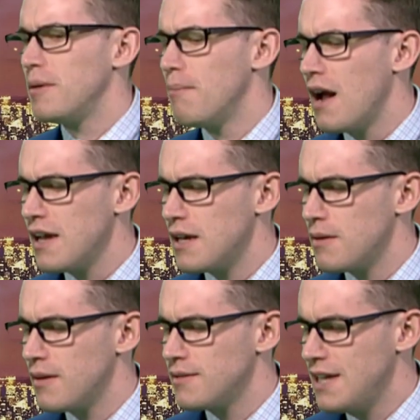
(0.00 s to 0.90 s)
I mean, my
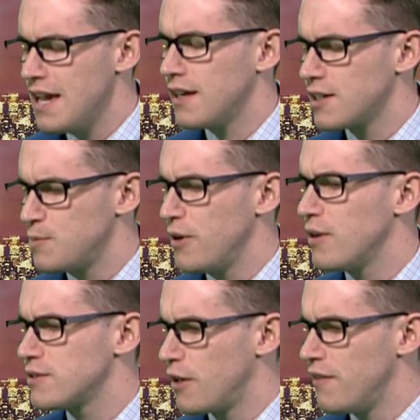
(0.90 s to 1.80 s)
take and
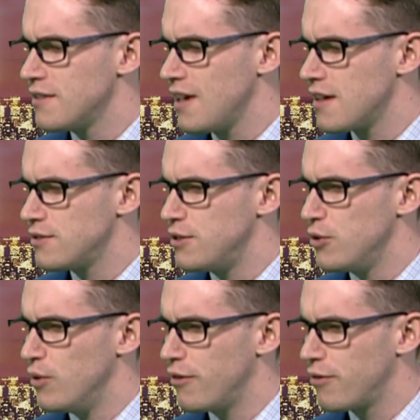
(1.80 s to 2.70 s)
experience on this has to
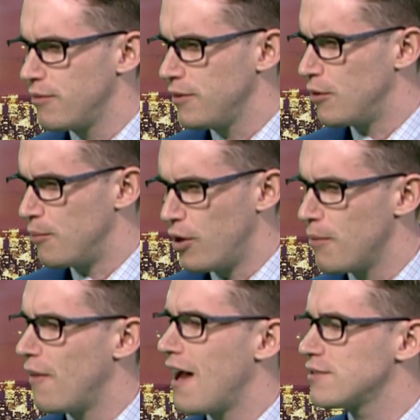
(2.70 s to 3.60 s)
do with, you know, one of
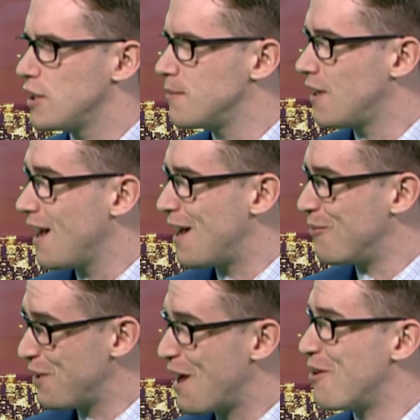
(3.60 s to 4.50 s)
the last jobs I
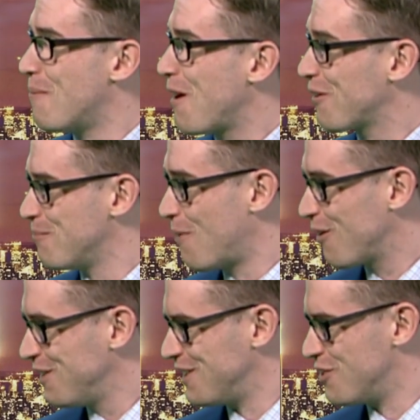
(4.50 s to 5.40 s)
had, we hired a
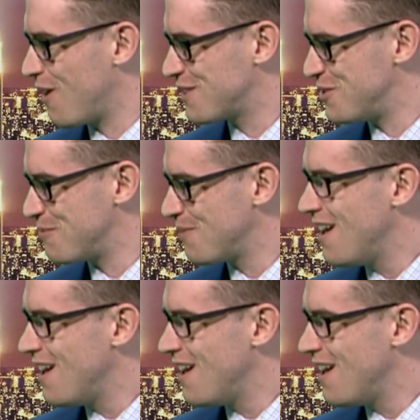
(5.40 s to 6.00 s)
marketing director.